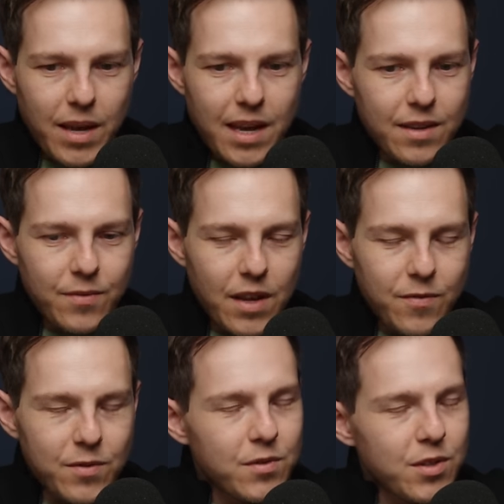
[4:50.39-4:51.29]
man, if
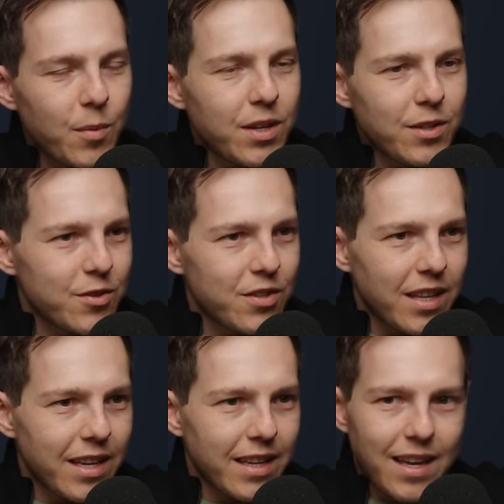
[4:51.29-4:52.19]
if someone could just
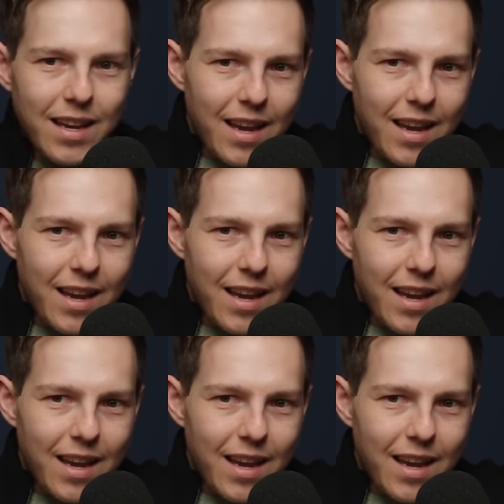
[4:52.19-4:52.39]
say like,